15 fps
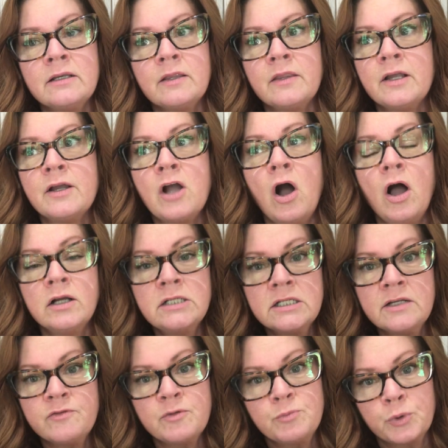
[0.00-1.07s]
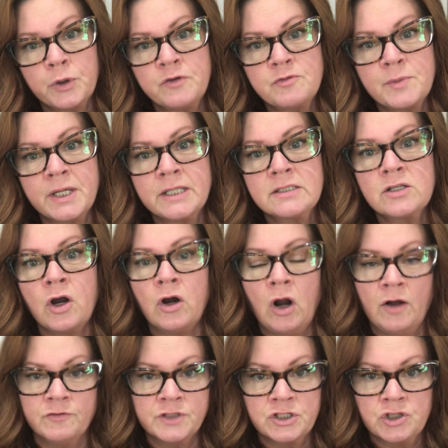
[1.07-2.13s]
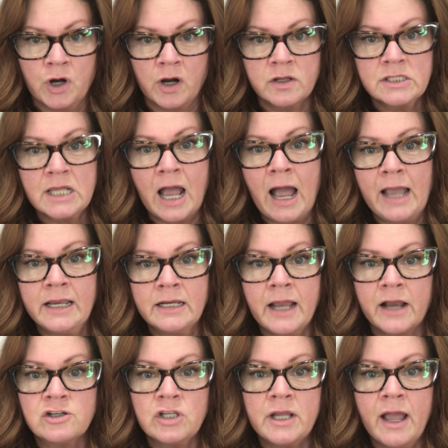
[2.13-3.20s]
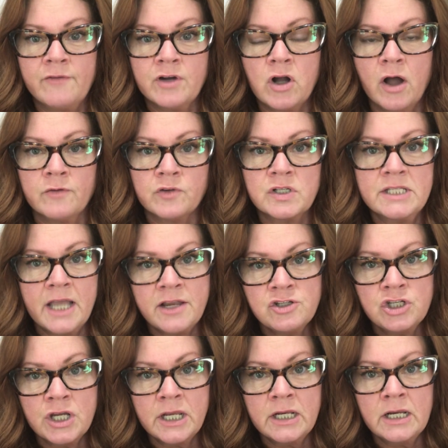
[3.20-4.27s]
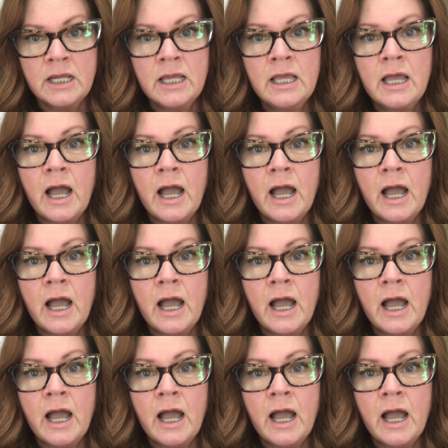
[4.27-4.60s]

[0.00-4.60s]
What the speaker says: the cognitive improvements are off the charts. I can actually have a conversation.